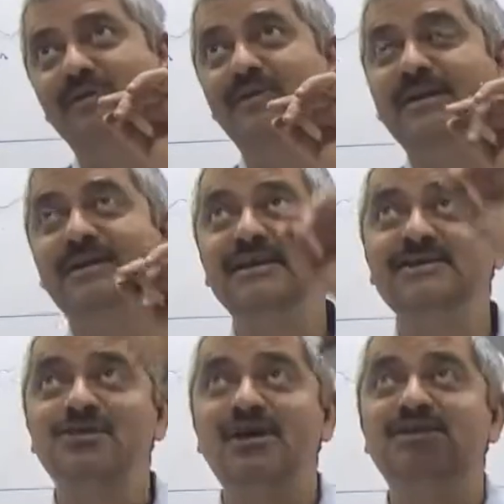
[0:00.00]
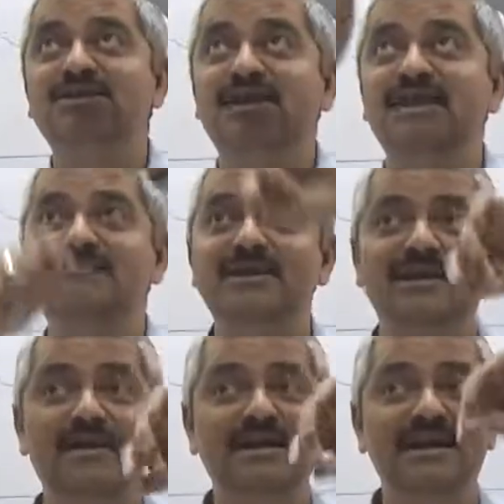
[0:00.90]
it is not seen, but
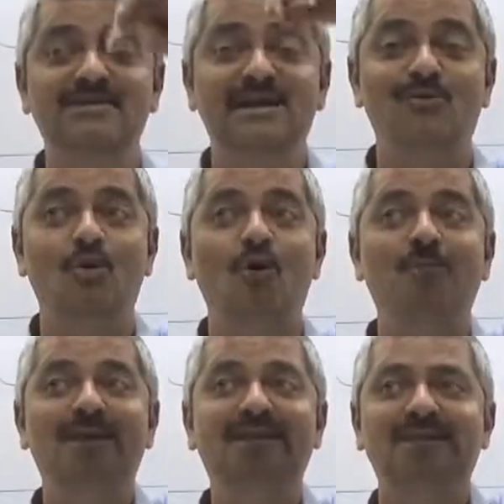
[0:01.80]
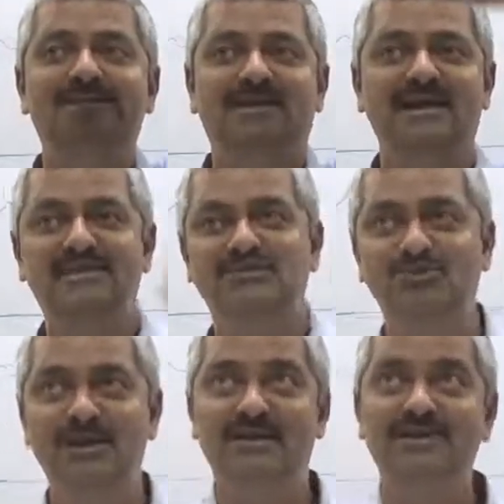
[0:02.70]
nowadays there are open laser guns so
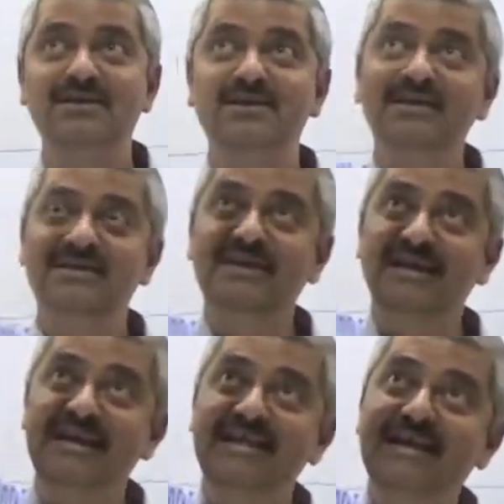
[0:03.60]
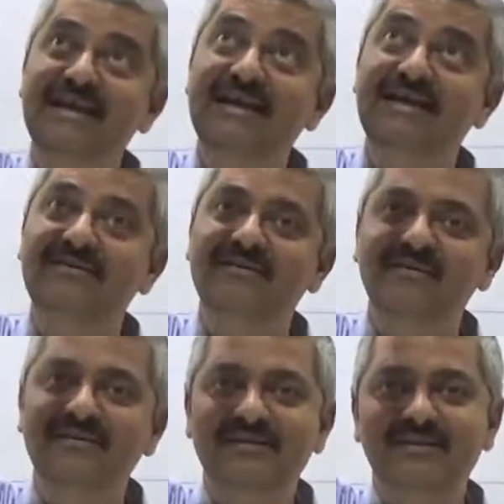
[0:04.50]
that the LED
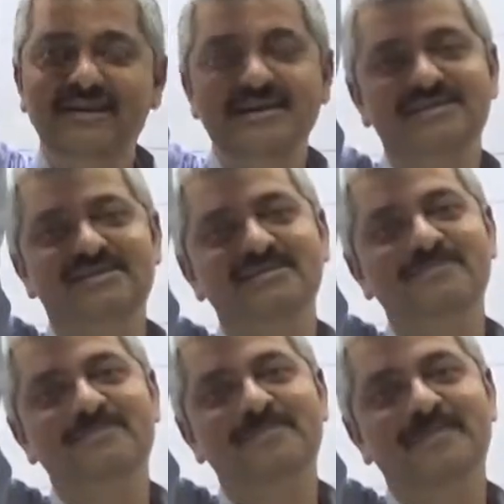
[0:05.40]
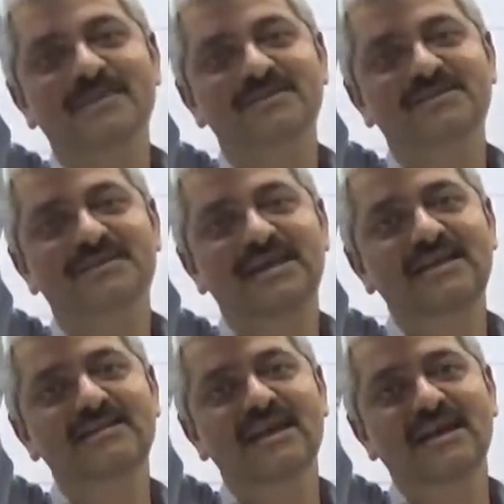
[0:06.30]
is
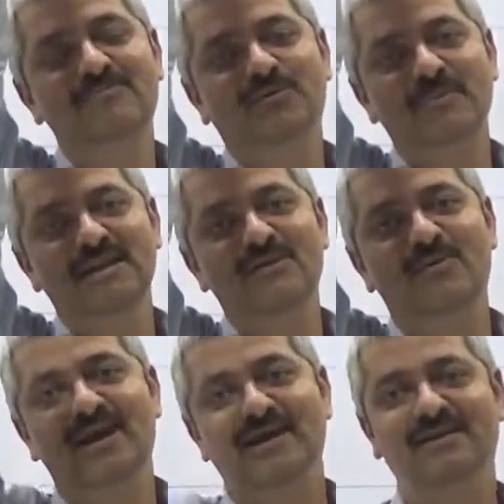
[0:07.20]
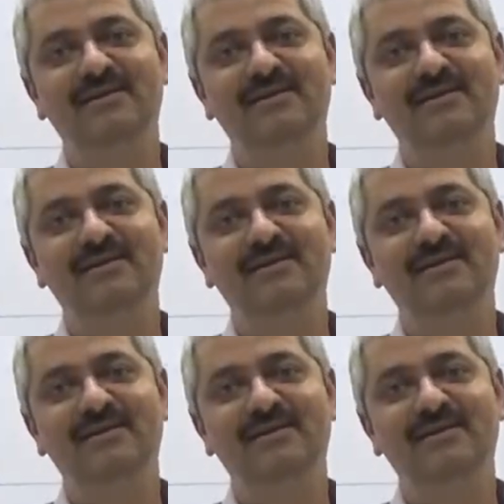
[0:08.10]
seen from anywhere.